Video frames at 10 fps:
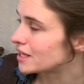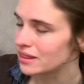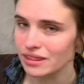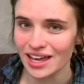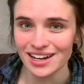
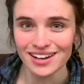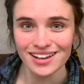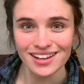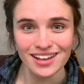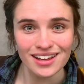Then
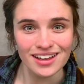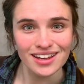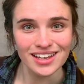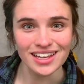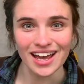
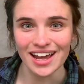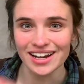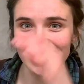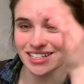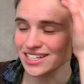he had
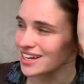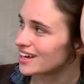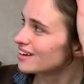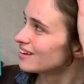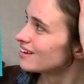an idea.